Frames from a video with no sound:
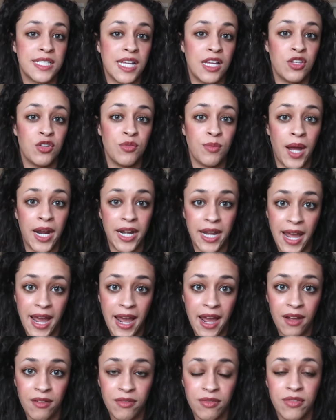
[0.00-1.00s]
that you might
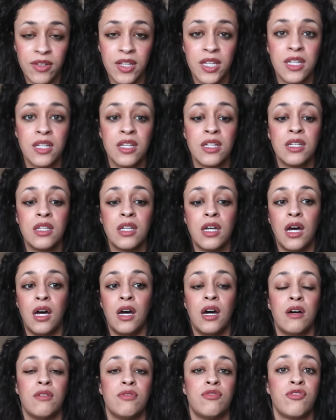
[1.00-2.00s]
have,
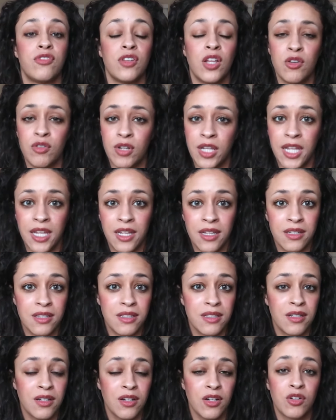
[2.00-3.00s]
floating,
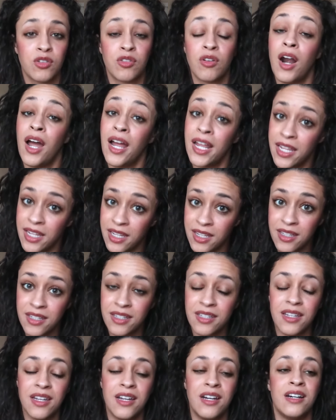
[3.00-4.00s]
crying,
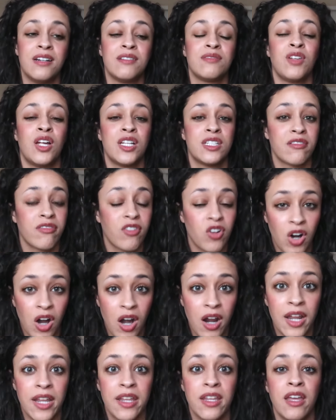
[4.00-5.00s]
lots of
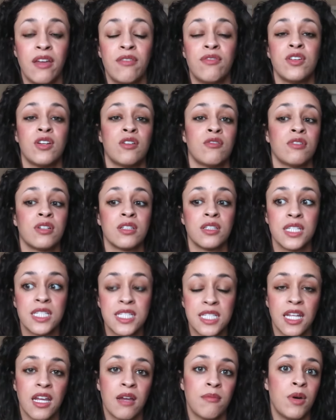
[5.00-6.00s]
crying. If you're
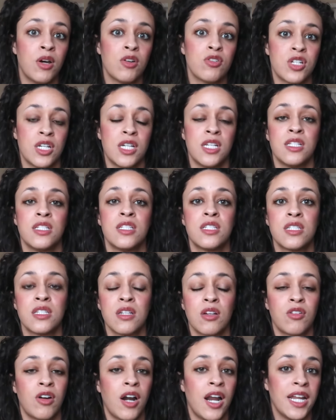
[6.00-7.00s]
releasing emotions,
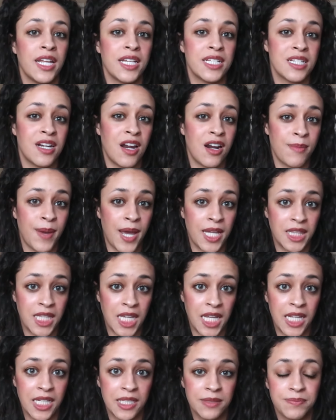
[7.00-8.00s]
crying is not a bad
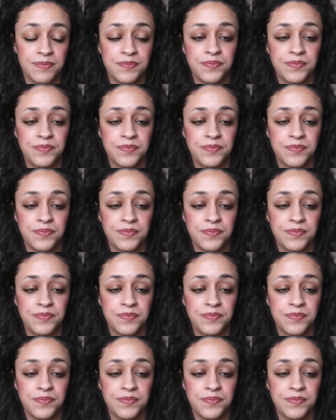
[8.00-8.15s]
thing.